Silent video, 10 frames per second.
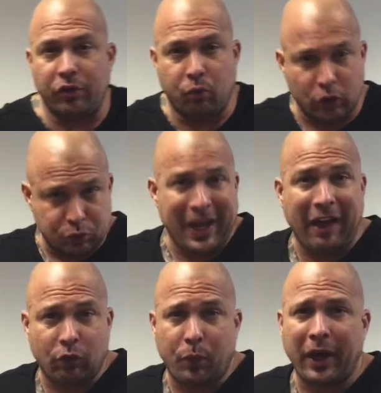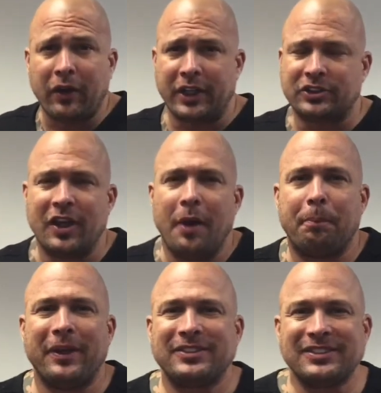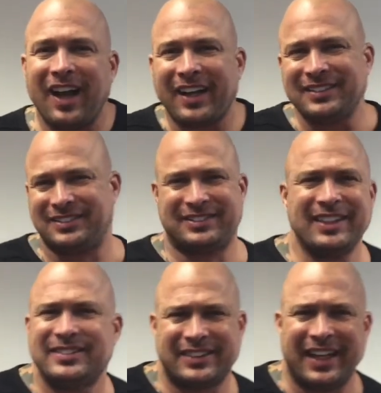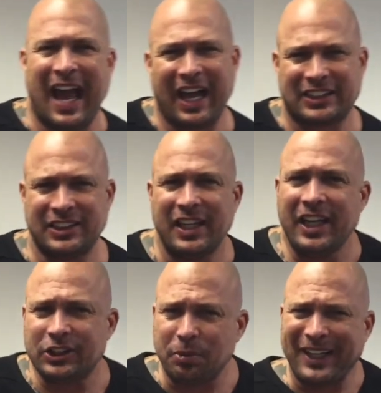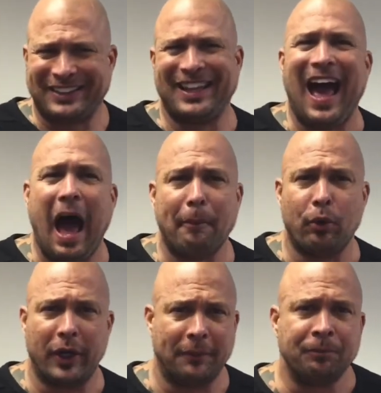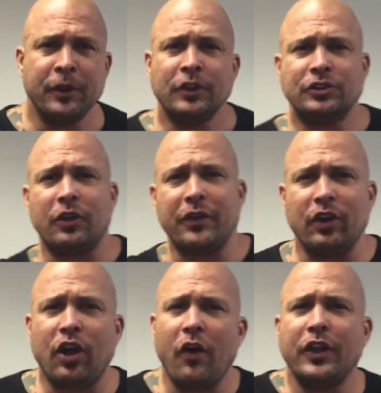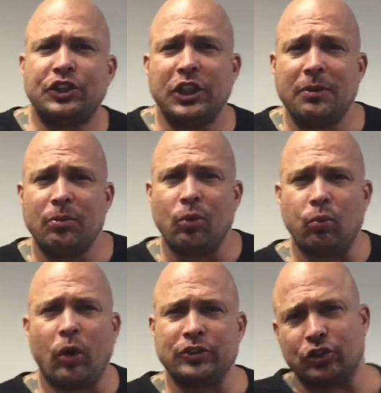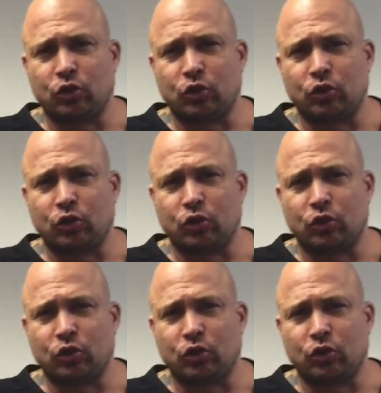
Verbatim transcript: once we have awareness, but it's not consistent action. It's like dabbling. So they'll go to the gym once or